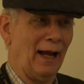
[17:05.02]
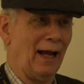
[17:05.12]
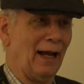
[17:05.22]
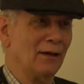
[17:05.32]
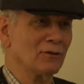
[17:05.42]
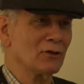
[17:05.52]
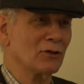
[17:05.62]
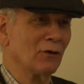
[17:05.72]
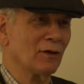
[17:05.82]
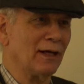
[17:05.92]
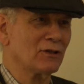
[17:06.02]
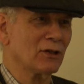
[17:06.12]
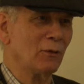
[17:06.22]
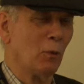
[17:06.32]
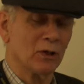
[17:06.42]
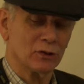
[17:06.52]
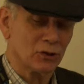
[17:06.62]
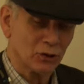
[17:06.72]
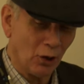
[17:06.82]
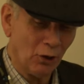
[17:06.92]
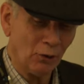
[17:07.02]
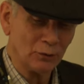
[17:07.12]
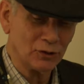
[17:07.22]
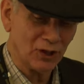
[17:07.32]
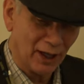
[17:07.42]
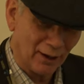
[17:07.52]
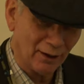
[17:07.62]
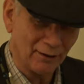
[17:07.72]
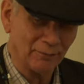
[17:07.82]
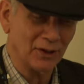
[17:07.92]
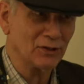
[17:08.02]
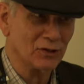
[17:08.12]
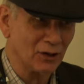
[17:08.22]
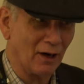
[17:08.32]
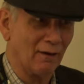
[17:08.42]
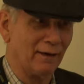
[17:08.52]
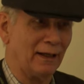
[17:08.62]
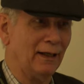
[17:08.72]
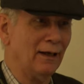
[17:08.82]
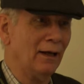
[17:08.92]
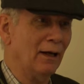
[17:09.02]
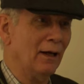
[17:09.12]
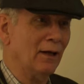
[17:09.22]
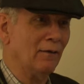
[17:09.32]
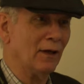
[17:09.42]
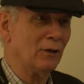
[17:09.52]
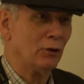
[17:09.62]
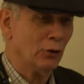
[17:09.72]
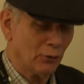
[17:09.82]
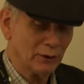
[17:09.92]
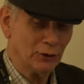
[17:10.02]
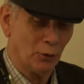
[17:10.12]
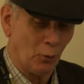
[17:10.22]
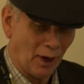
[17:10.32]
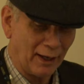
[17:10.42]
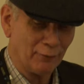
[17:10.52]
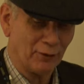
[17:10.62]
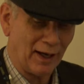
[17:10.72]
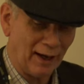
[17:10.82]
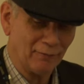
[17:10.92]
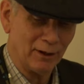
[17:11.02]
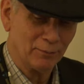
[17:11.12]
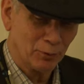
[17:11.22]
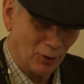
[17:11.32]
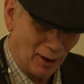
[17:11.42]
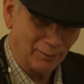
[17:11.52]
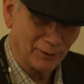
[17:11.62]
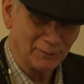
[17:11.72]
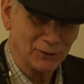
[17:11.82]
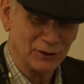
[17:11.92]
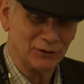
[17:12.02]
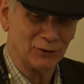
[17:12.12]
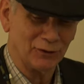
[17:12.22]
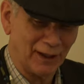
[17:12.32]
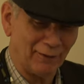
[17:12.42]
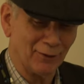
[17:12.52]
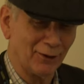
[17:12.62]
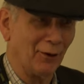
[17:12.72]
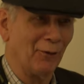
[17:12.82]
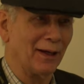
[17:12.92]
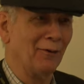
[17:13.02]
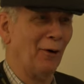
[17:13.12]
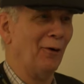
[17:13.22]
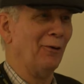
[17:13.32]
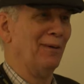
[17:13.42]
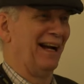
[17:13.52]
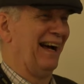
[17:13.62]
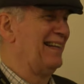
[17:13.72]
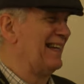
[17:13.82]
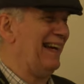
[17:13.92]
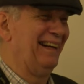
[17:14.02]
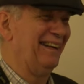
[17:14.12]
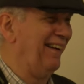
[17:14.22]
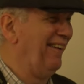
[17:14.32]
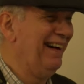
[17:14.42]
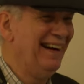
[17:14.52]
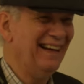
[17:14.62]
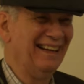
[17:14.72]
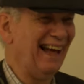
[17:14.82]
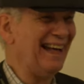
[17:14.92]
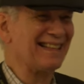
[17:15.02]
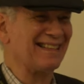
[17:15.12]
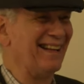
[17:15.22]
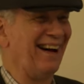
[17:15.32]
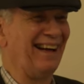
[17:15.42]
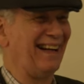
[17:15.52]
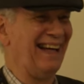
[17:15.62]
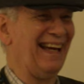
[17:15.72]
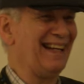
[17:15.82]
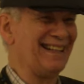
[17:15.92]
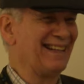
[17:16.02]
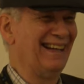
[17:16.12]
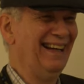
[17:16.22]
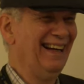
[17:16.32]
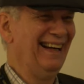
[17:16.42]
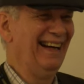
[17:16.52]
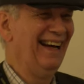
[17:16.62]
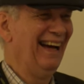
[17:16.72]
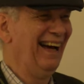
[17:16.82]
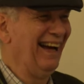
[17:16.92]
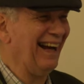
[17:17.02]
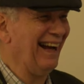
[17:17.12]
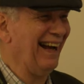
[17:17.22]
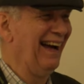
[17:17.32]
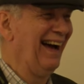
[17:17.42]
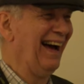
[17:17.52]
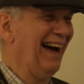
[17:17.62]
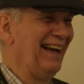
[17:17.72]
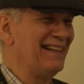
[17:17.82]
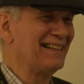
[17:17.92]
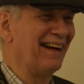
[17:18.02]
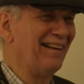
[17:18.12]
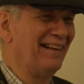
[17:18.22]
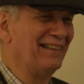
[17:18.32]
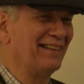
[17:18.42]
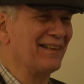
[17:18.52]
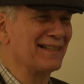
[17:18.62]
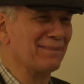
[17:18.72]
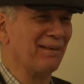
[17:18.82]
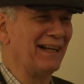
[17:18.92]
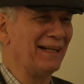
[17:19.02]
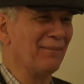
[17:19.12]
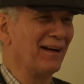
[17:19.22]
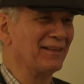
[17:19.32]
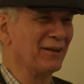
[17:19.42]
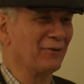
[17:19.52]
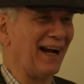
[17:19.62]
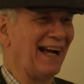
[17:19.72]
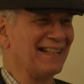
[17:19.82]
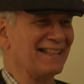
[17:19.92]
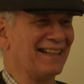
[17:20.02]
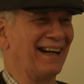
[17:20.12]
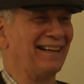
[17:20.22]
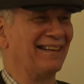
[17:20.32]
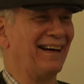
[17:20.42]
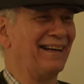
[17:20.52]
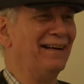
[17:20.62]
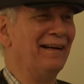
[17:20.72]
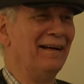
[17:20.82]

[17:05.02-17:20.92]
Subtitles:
And so they said, "We're so terribly sorry that you and your wife are having problems because you're never going home." That's not it. I started to explain about the rats, and I thought,